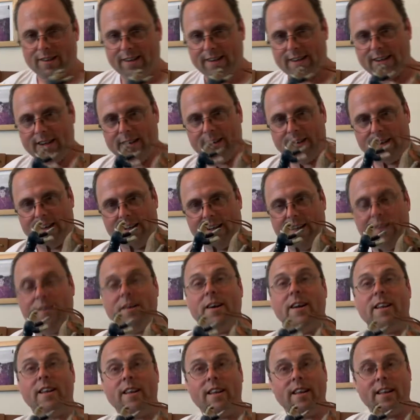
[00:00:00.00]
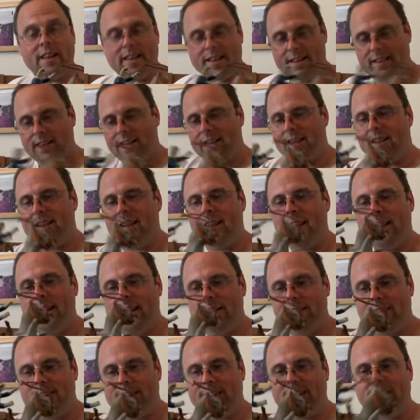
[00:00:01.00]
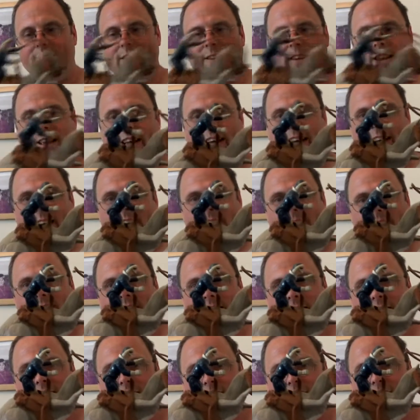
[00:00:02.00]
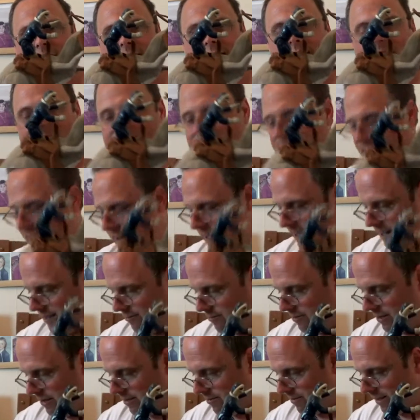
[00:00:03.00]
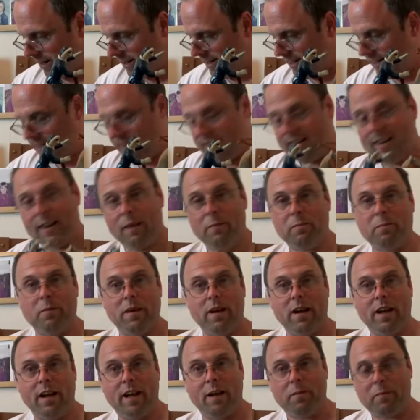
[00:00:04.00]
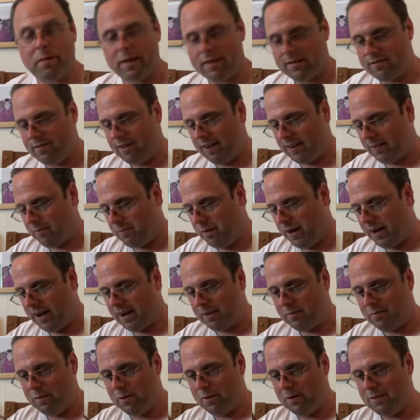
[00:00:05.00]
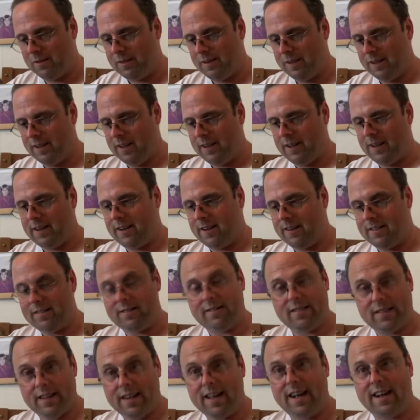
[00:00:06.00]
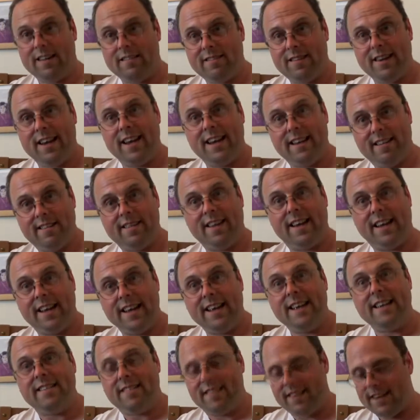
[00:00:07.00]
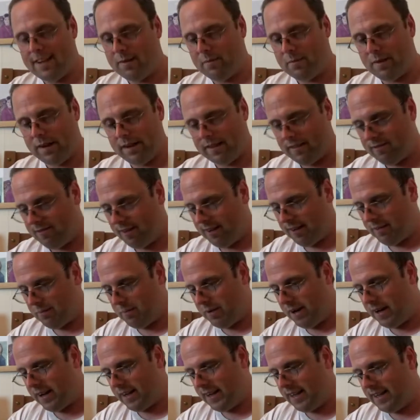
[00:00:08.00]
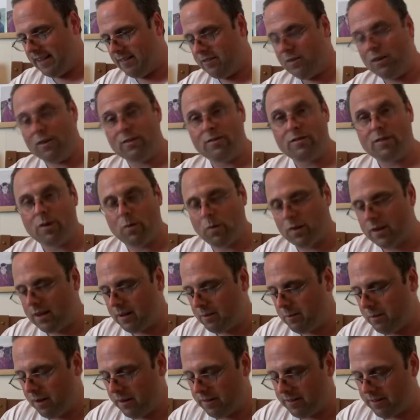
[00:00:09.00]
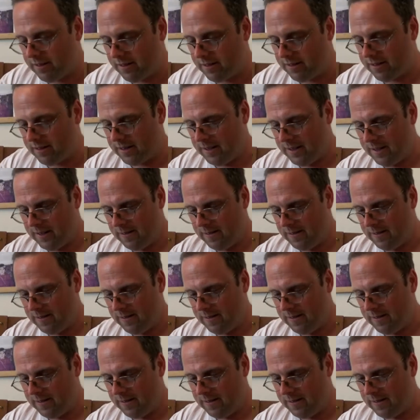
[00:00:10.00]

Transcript: didn't know that. Oh, well. Yeah. So you can do that. It's kind of like rewriting Empire Strikes Back, but because IG-88 is in Empire Strikes Back, he's also one of the bosses